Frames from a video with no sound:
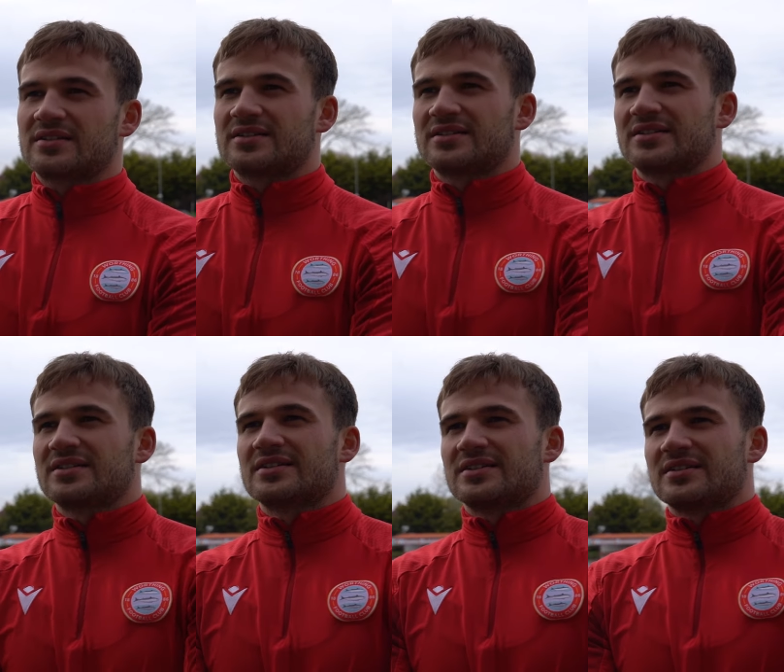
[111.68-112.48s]

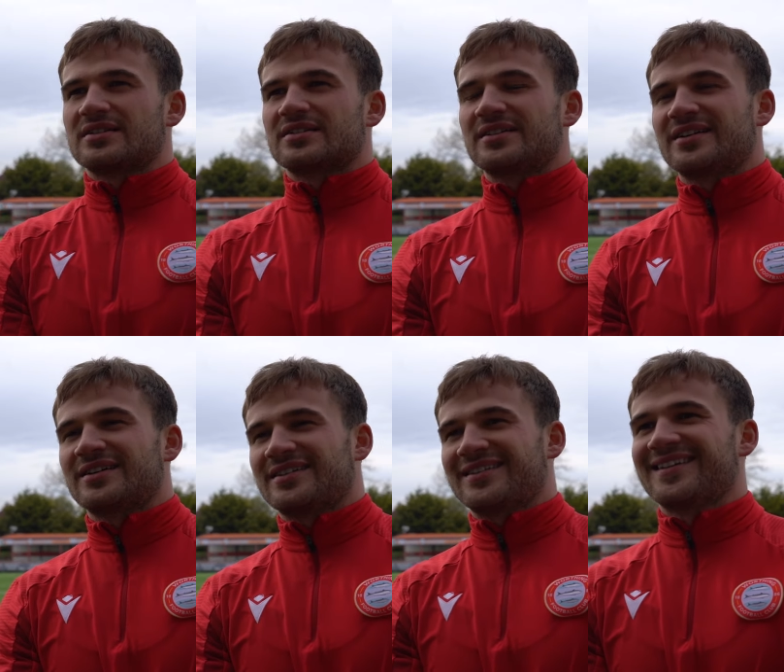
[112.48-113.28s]
Captain Colbran
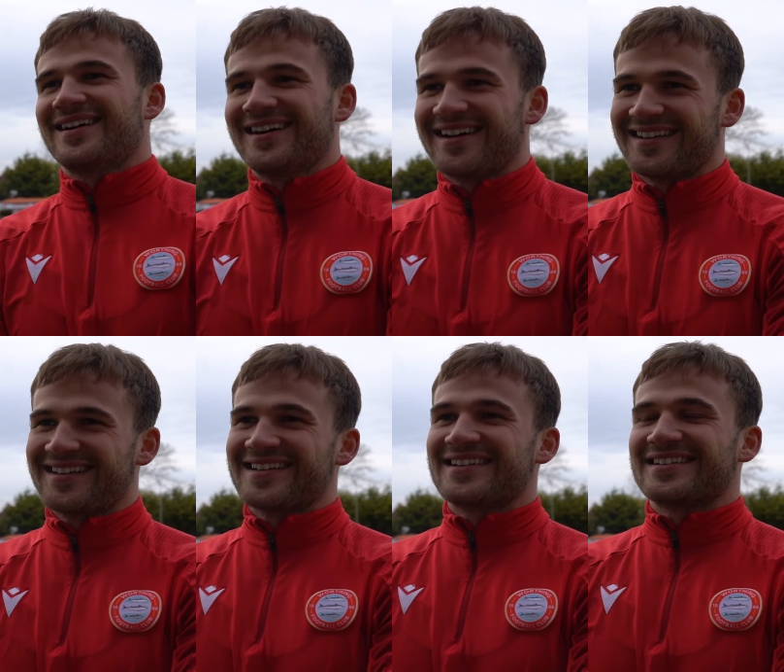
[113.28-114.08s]
nowadays. Yeah. How do you
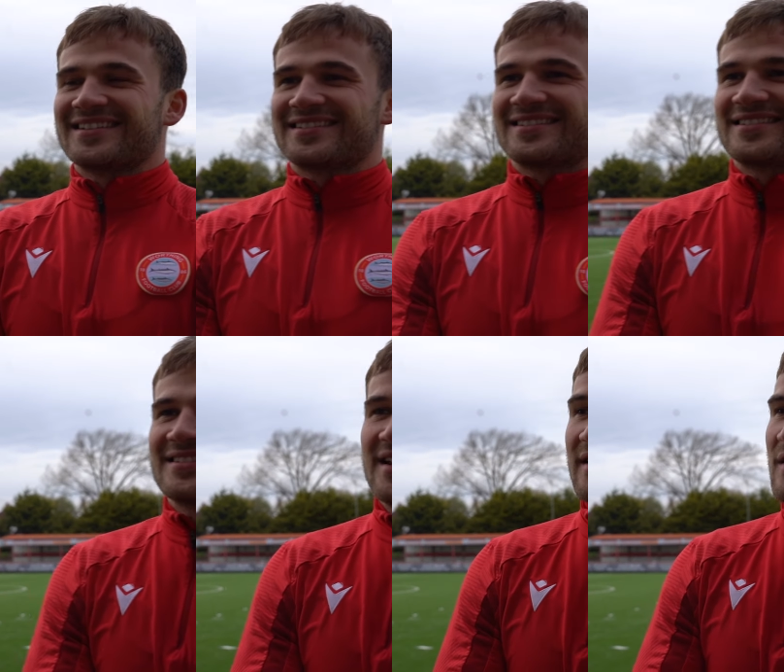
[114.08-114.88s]
been feeling about the role?
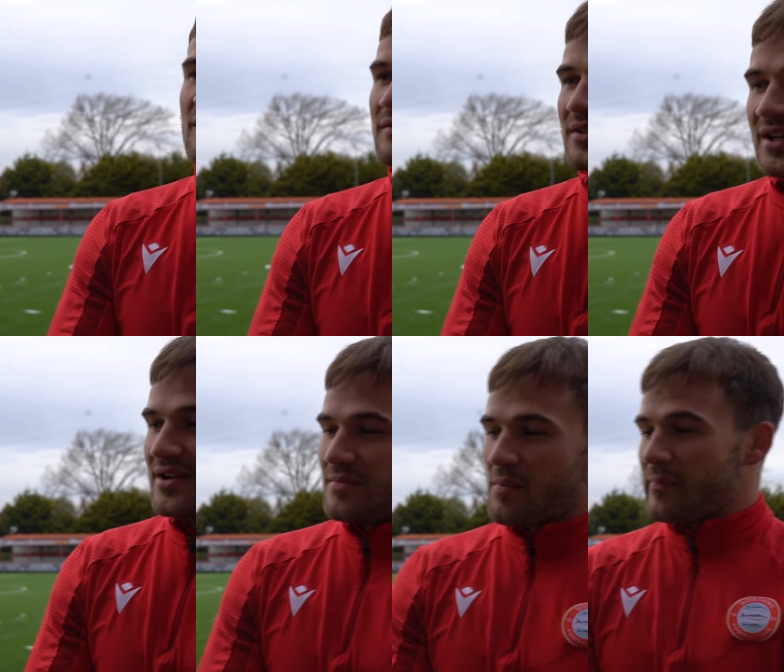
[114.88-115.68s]
Yeah, no,
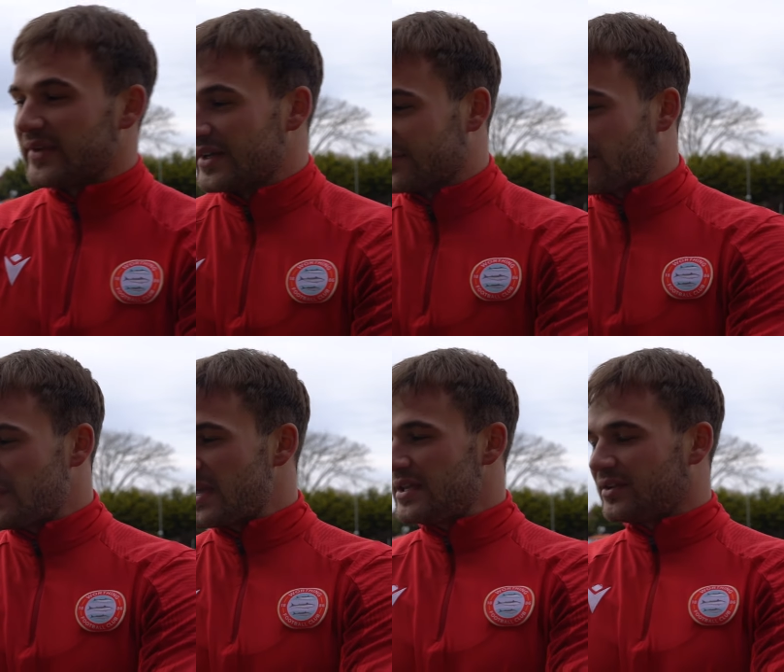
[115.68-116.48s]
um, for
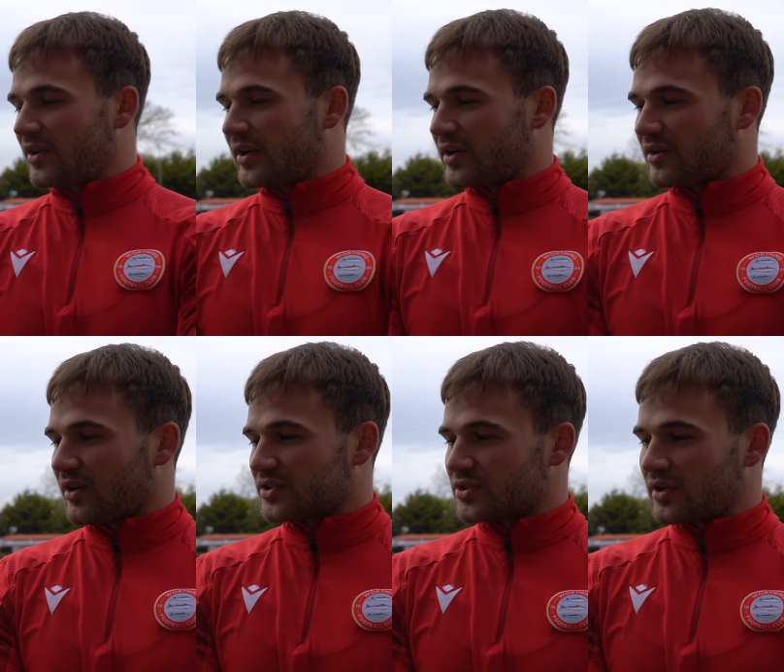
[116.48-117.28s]
me, like,
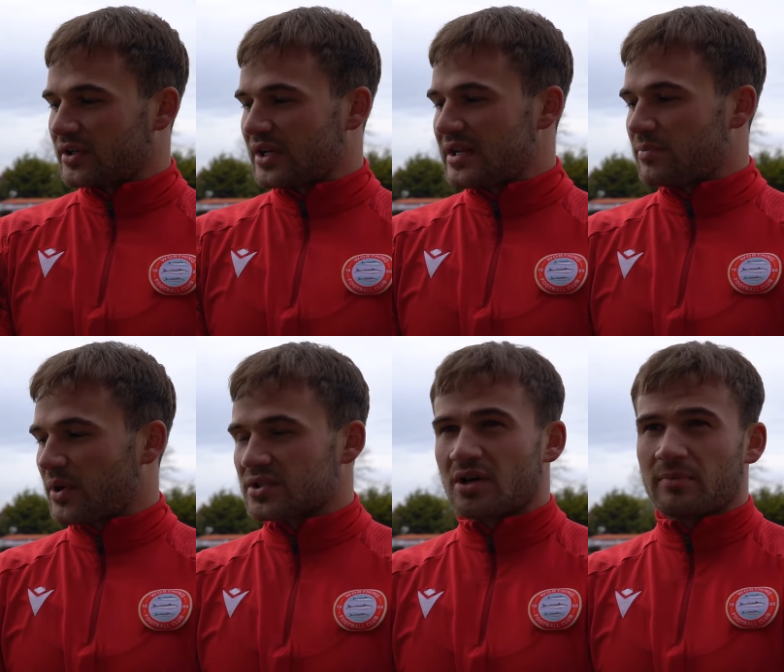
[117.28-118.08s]
I try and lead
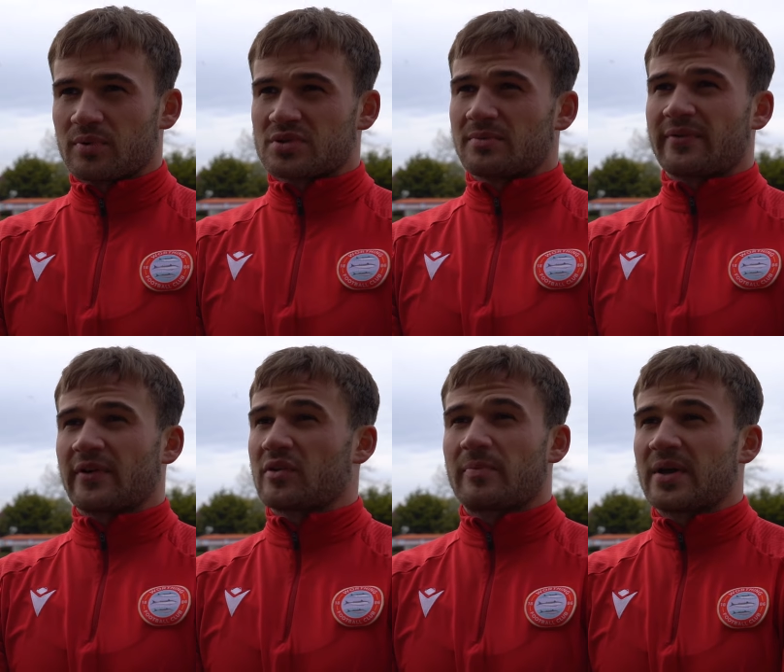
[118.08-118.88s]
by example, to be
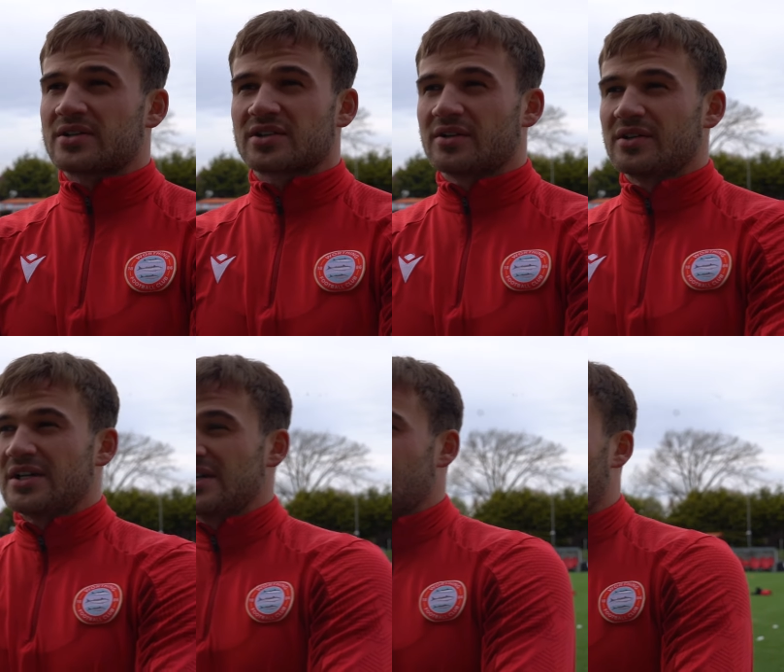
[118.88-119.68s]
fair, on the pitch. So
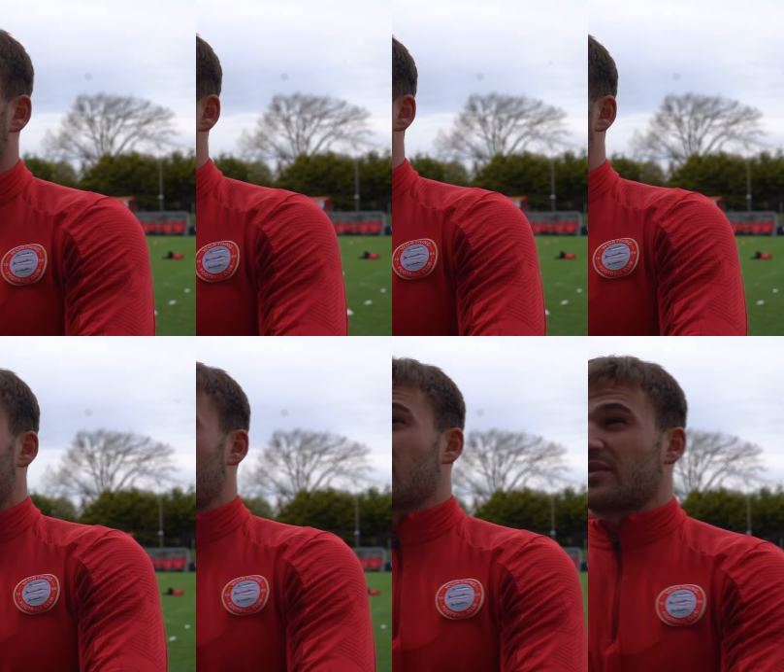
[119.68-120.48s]
I've,
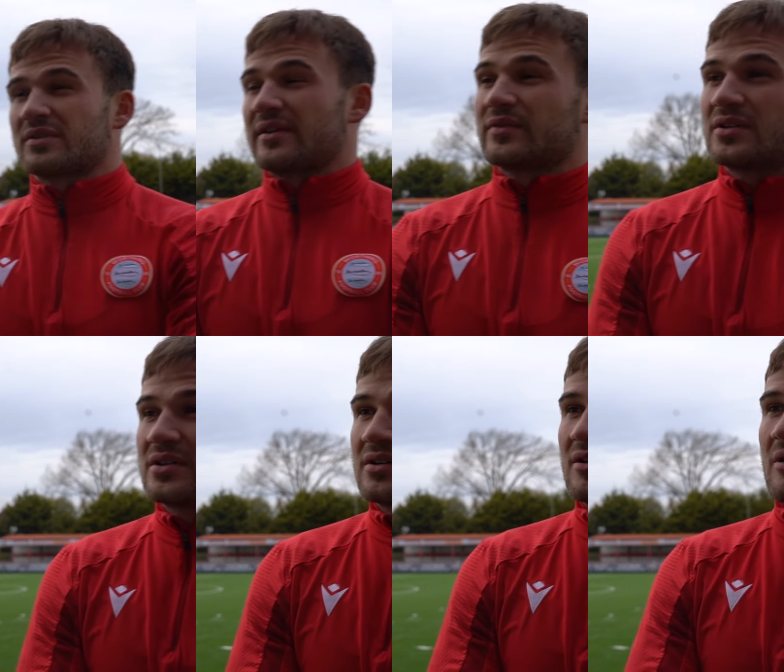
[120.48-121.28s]
when I got given
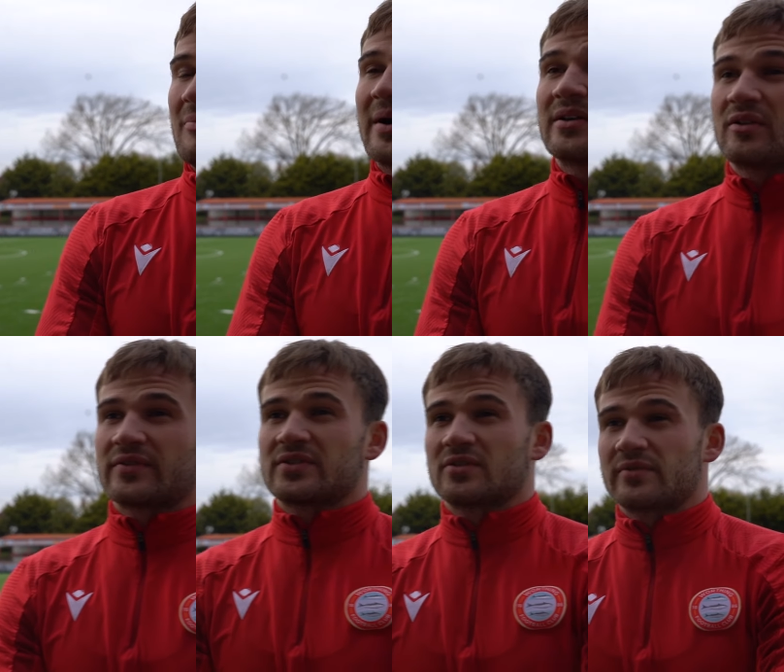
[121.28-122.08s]
the armband
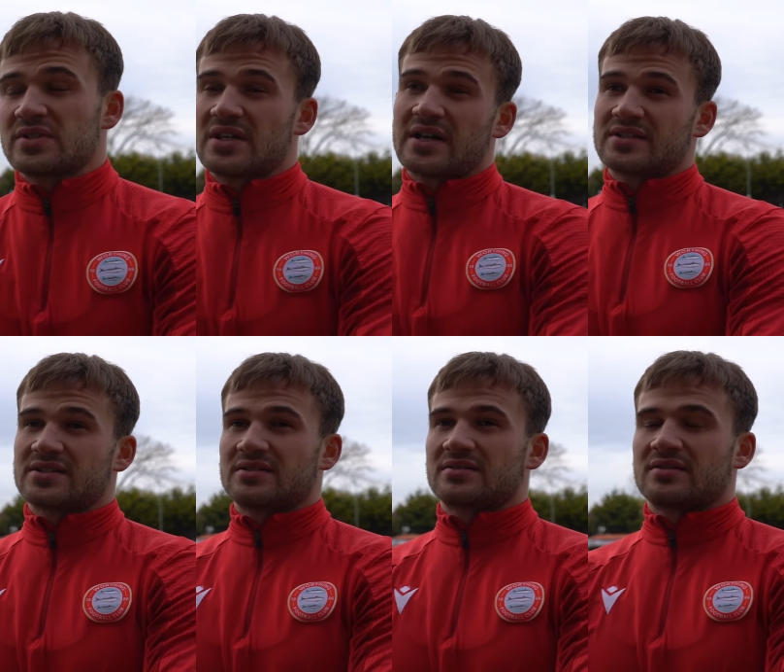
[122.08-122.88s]
after, obviously,
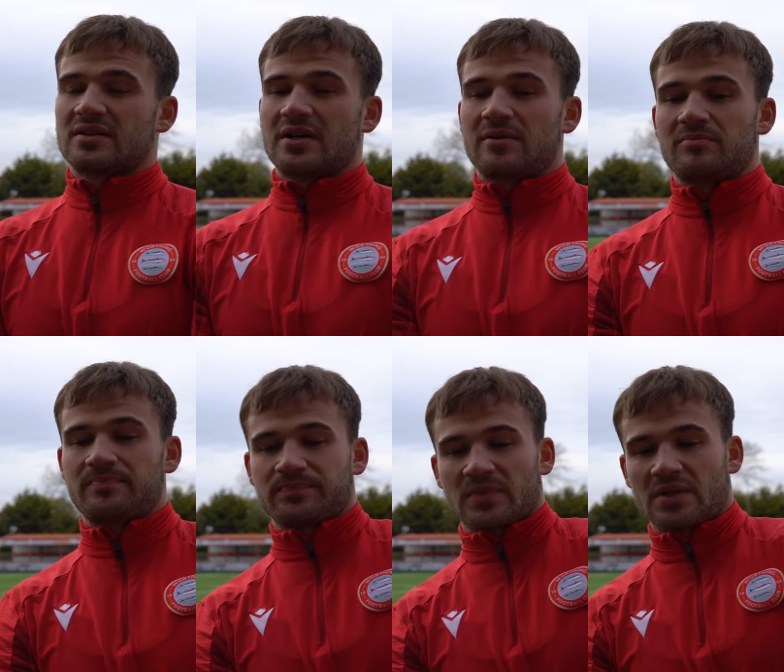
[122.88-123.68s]
as um,